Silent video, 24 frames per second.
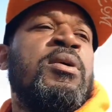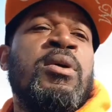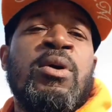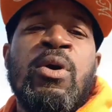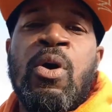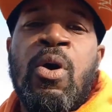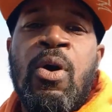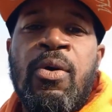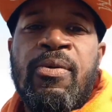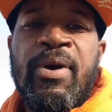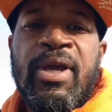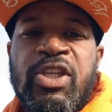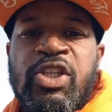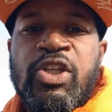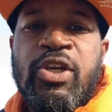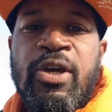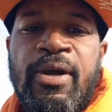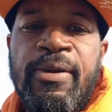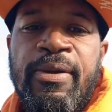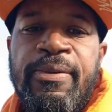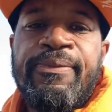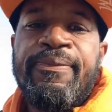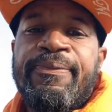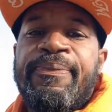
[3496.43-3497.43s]
All right, y'all.
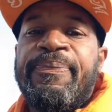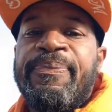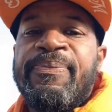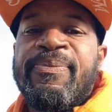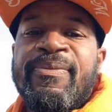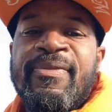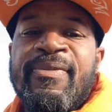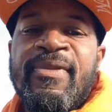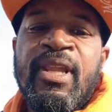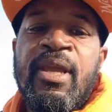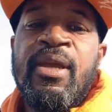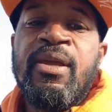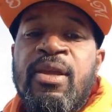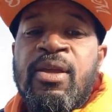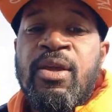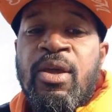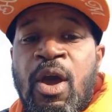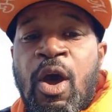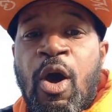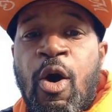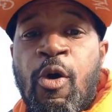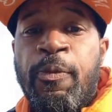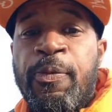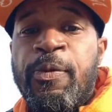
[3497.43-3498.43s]

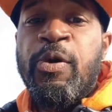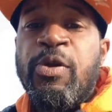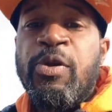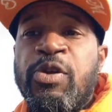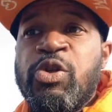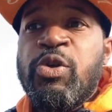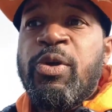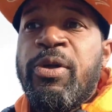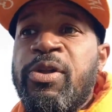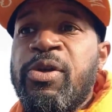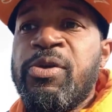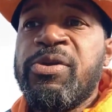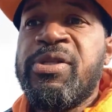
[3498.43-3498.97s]
I hope you enjoyed those